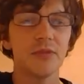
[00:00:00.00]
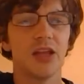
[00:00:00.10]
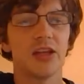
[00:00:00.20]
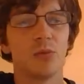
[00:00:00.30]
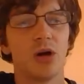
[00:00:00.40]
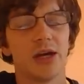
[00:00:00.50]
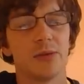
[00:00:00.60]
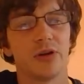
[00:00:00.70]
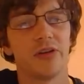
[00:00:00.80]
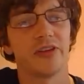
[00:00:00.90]
And then while
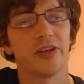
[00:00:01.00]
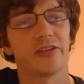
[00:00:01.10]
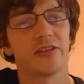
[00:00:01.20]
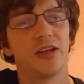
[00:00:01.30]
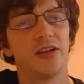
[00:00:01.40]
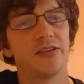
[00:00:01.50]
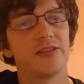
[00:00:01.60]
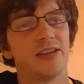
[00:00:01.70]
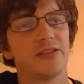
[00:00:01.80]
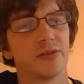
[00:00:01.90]
that process
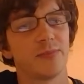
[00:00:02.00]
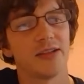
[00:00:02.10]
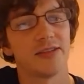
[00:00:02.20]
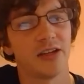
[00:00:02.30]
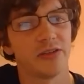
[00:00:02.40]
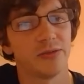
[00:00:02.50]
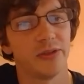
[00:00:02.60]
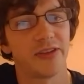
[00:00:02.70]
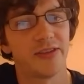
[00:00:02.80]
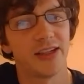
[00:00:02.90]
settles back down to
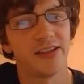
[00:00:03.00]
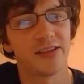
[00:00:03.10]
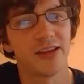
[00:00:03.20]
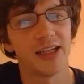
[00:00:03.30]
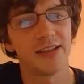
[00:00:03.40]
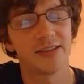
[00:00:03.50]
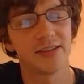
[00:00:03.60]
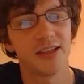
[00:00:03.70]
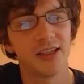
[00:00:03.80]
its steady state,